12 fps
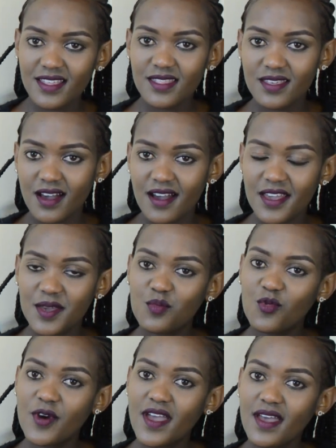da
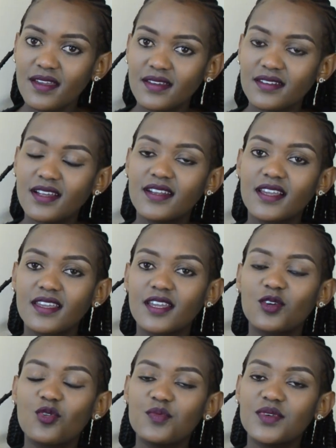emwe na
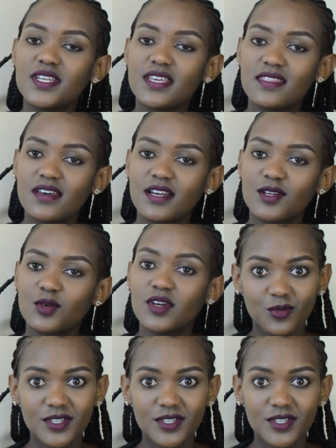dakika 15.